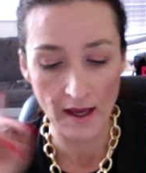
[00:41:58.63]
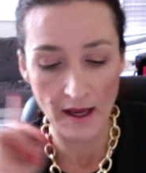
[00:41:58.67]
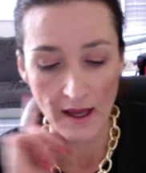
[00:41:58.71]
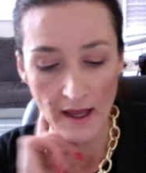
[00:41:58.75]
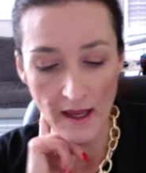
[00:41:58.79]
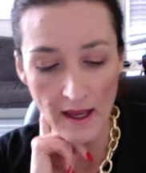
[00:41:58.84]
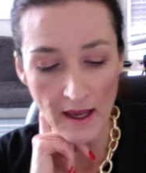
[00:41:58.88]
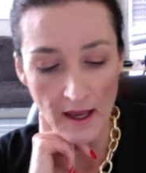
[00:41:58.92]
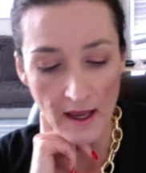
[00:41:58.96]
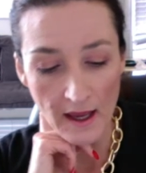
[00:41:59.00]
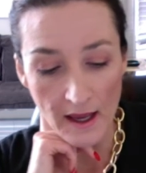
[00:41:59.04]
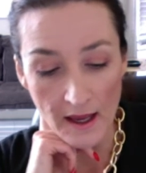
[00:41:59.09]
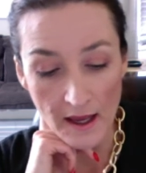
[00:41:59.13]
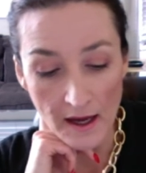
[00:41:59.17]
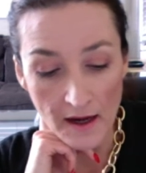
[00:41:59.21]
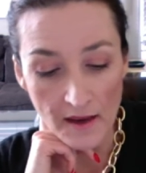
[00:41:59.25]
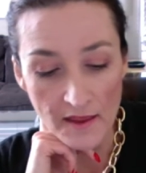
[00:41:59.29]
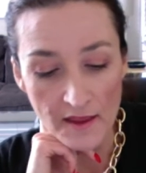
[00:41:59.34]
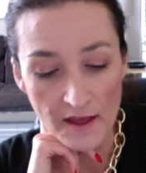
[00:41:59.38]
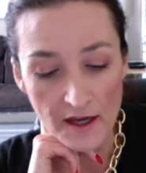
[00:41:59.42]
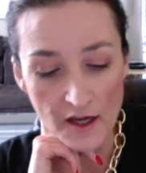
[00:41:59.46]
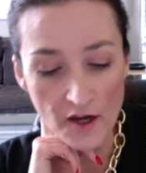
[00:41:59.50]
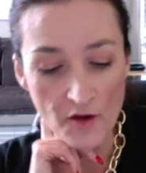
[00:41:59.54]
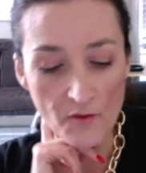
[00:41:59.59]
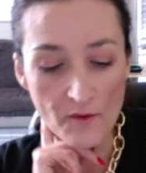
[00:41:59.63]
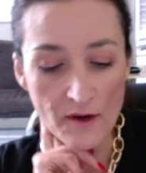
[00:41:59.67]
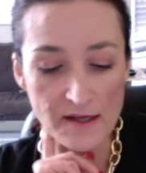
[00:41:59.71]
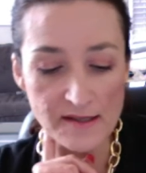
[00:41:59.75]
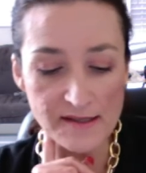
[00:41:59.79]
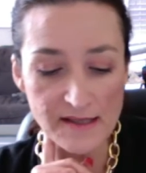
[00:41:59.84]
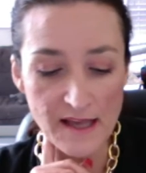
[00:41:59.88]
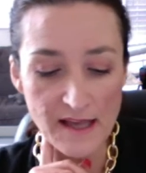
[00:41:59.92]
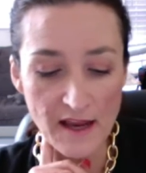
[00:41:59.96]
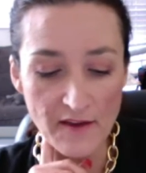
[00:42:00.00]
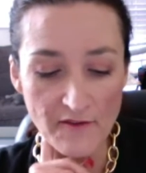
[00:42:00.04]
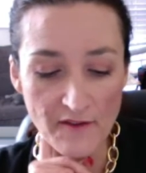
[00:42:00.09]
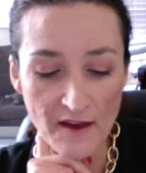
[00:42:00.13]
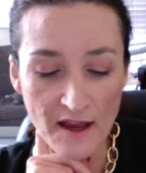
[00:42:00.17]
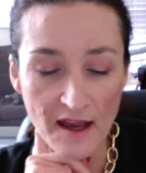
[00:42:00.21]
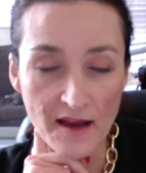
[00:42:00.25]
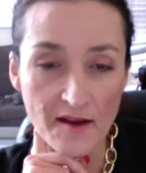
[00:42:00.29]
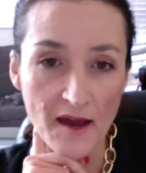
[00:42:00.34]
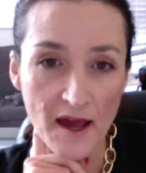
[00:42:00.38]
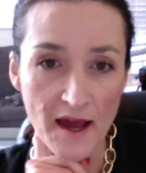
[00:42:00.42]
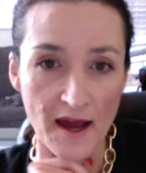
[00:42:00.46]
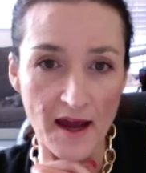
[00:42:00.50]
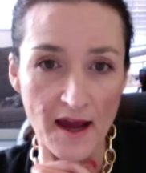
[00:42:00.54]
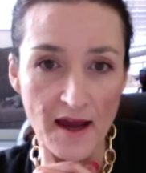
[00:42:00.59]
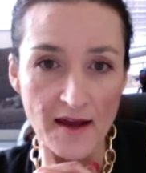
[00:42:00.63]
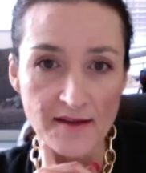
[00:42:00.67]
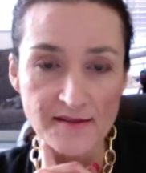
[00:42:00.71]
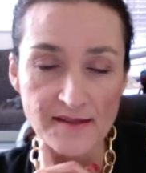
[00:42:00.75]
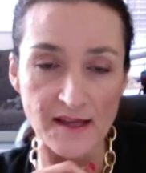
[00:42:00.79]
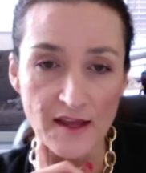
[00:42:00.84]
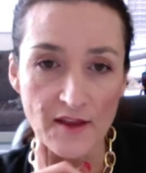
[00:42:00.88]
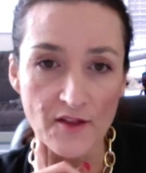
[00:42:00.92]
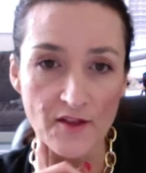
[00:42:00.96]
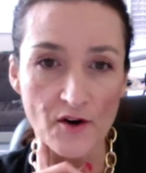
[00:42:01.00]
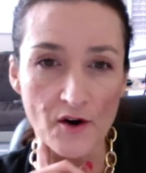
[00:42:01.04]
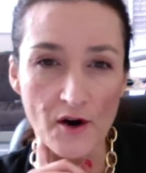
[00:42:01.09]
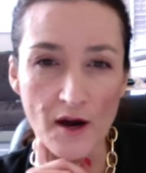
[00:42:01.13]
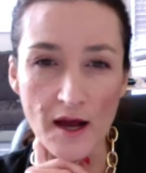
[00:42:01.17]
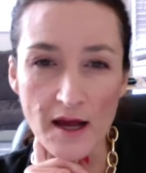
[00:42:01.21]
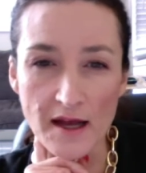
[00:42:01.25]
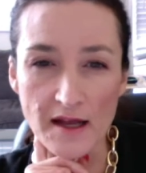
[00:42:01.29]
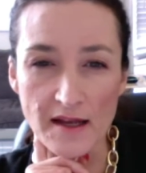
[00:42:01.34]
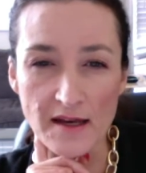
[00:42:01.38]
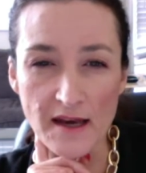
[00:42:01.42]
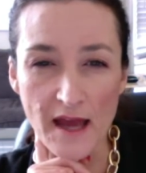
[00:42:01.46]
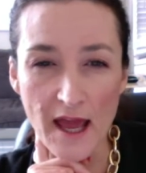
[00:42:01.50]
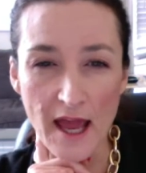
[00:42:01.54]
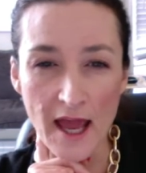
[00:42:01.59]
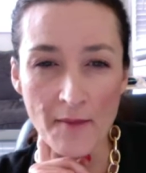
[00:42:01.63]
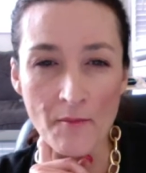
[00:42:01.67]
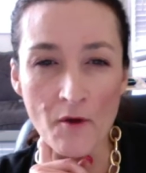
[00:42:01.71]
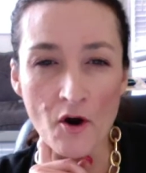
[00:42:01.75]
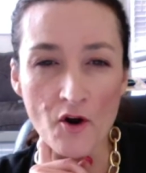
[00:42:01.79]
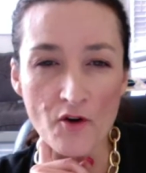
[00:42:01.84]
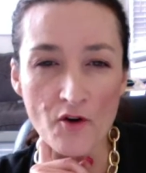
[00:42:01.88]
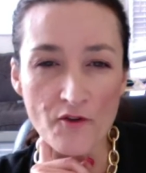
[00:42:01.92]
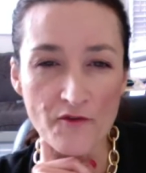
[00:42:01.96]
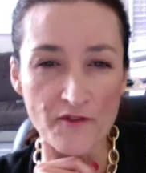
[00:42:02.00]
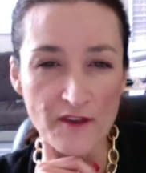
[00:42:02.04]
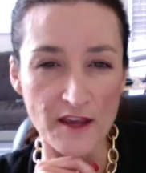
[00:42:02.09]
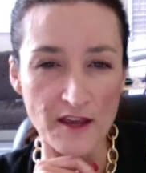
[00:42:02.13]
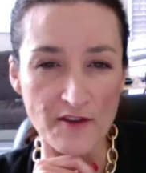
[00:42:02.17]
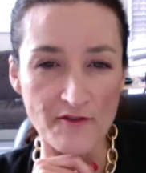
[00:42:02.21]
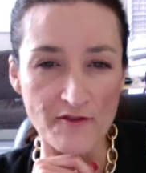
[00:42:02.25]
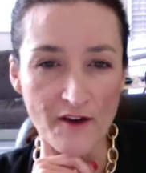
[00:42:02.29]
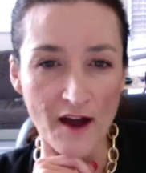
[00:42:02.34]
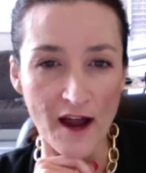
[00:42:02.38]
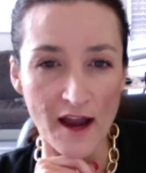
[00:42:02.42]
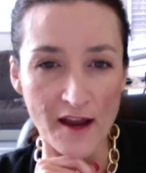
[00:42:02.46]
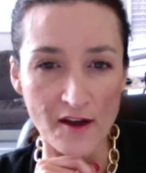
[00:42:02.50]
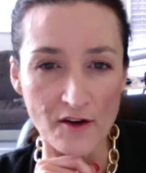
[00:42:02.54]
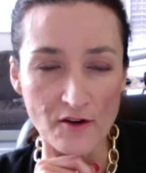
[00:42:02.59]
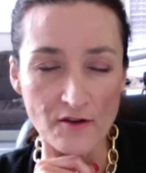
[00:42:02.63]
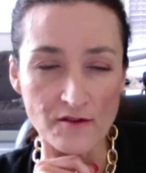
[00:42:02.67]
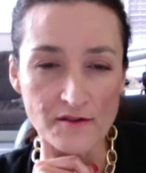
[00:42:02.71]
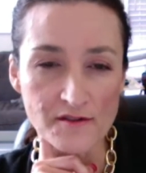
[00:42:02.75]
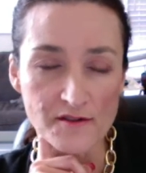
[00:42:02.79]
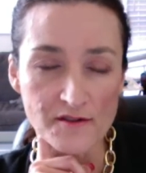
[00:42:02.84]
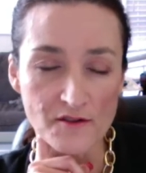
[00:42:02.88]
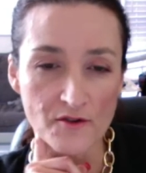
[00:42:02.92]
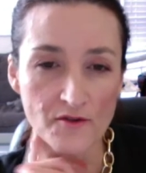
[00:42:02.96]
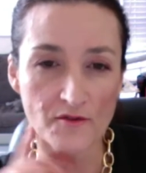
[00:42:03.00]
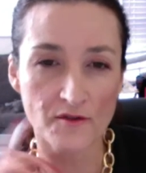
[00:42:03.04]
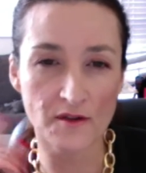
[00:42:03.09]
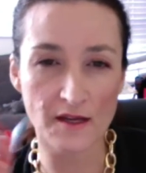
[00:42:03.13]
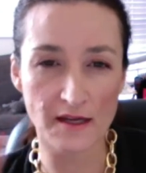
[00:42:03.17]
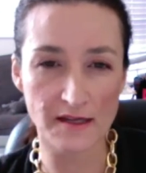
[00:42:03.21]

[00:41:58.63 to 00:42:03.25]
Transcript: And then you want to save it as either an MOV file, so the